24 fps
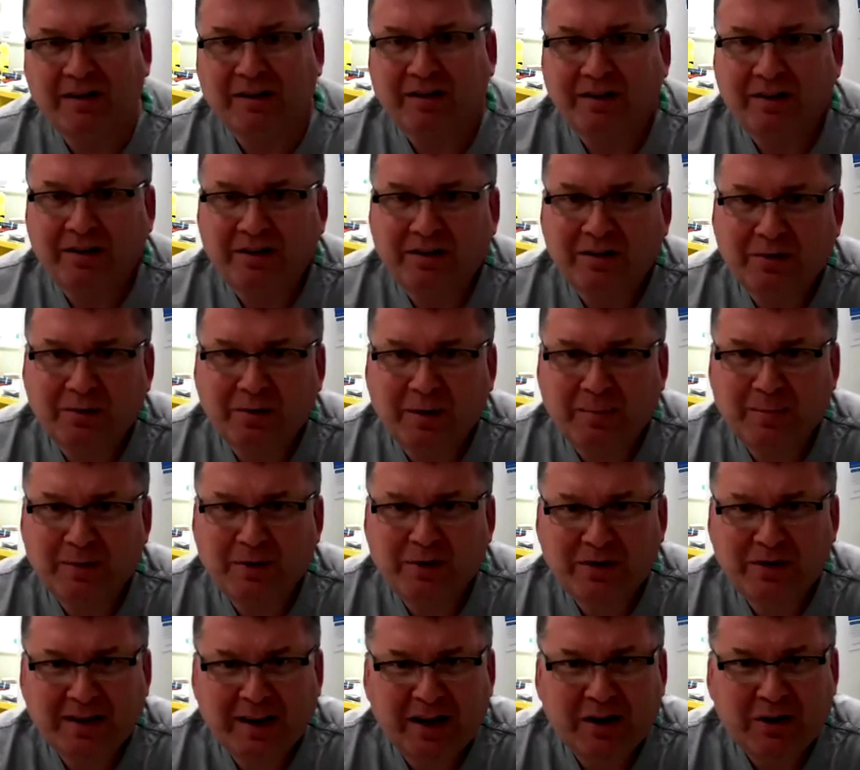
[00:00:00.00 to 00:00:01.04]
I'm
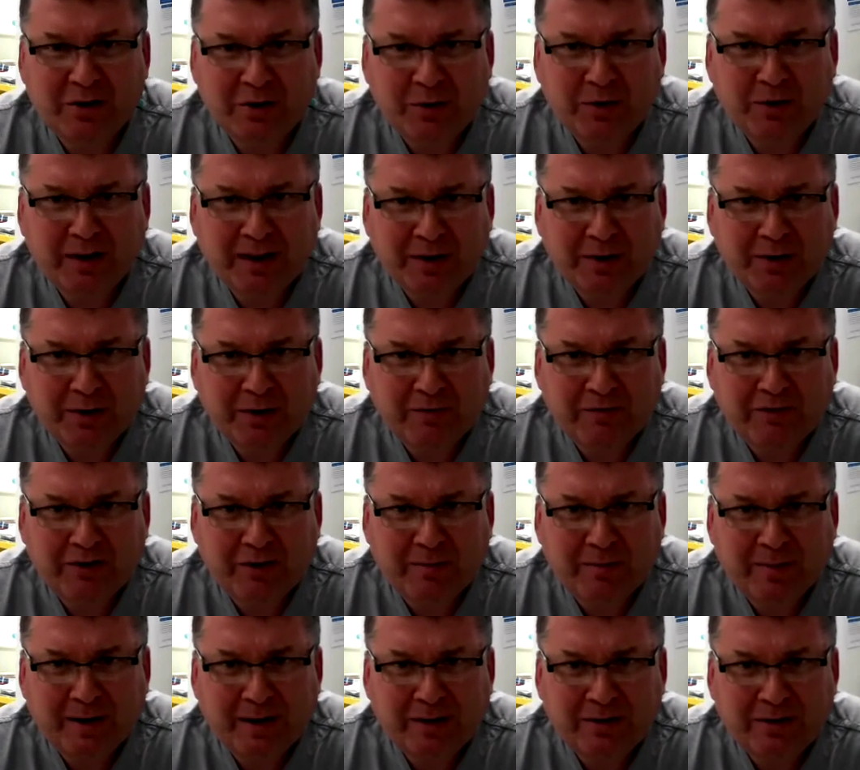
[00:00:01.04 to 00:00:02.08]
just kind of noodling on it for a
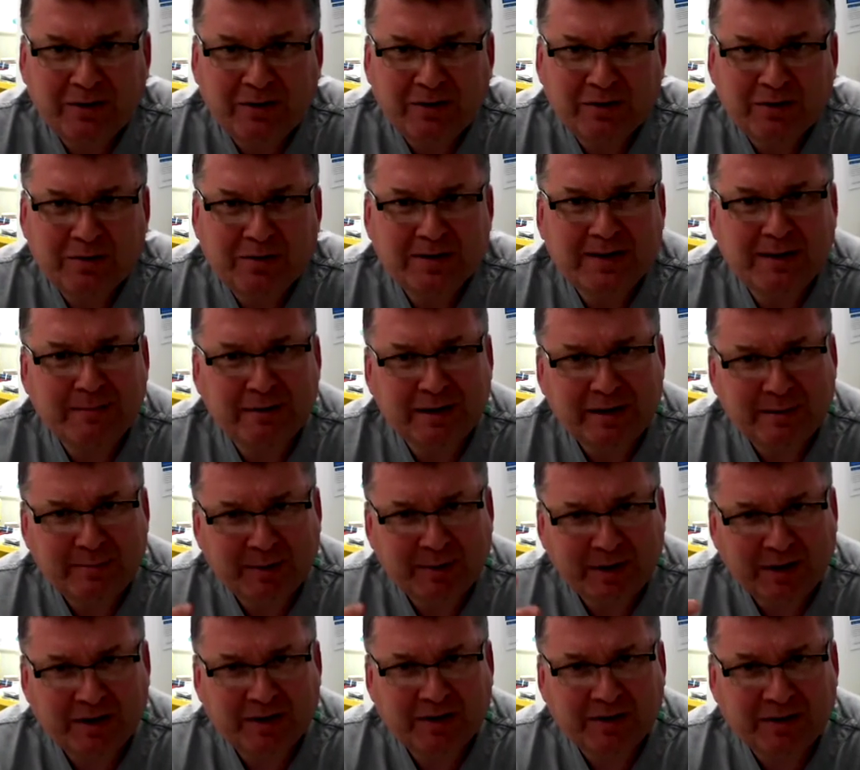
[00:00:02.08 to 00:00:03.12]
minute or two, simply
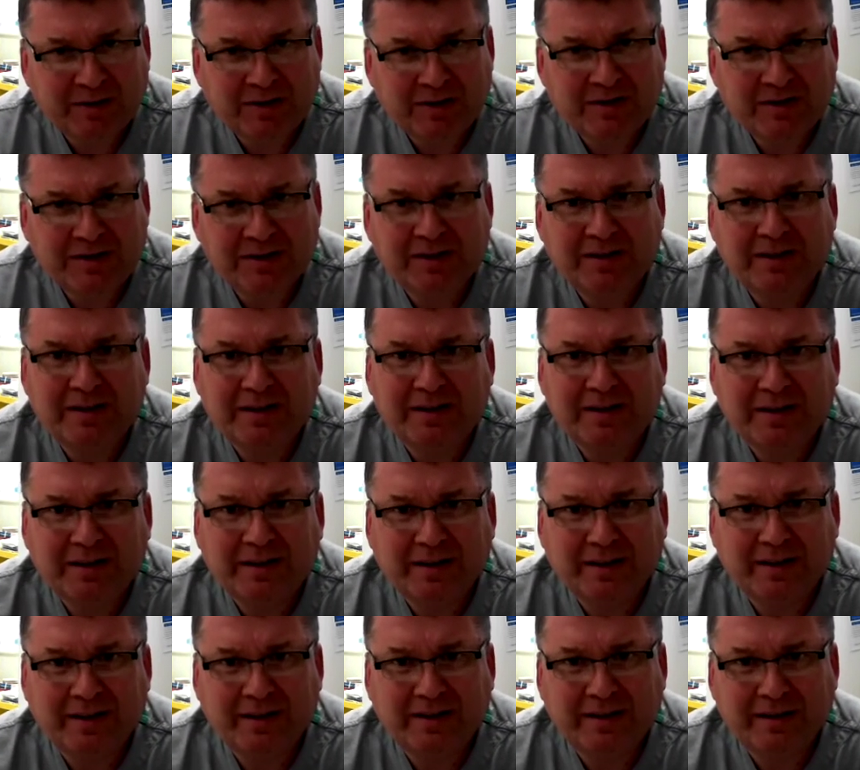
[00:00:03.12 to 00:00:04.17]
because
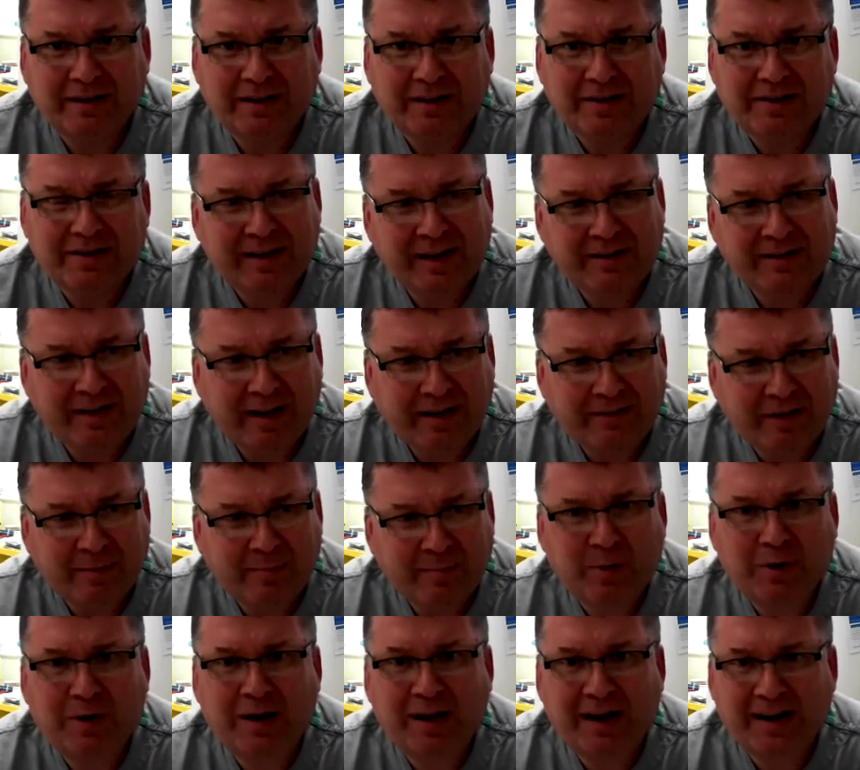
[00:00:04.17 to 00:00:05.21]
if I
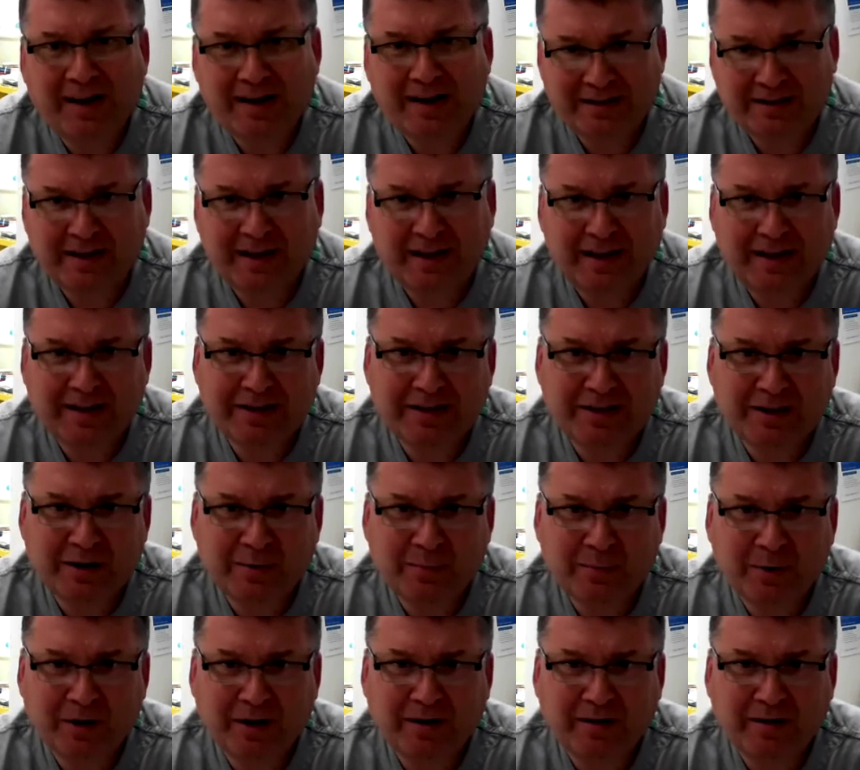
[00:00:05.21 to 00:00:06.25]
put it in its case
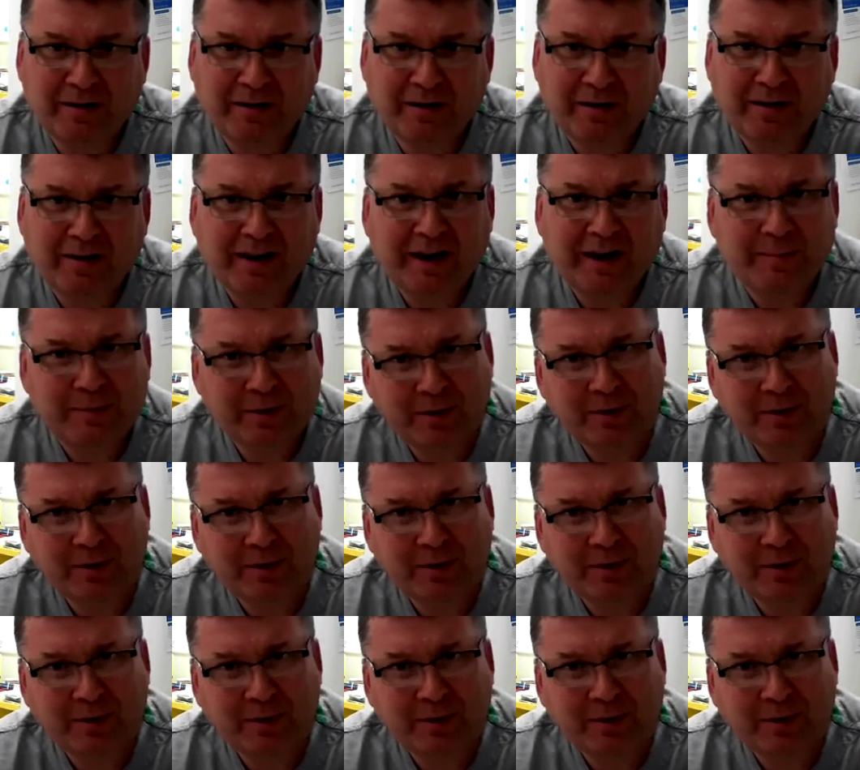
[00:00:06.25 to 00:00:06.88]
somewhere, I'm not